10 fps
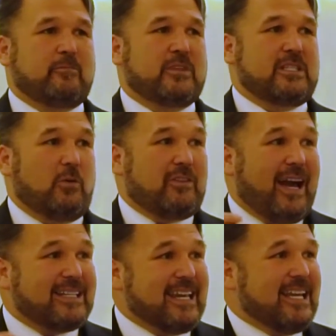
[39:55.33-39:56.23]
So we've
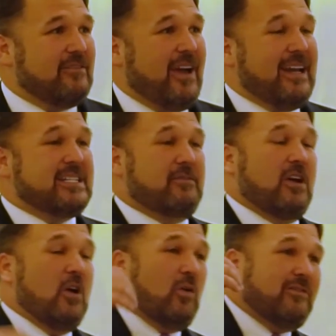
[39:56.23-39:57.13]
got to take advantage of
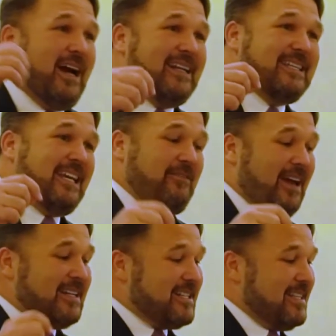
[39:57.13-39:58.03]
it. we've got to take
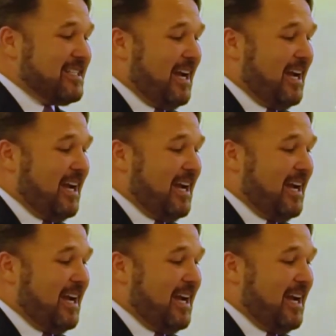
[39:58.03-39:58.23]
advantage of the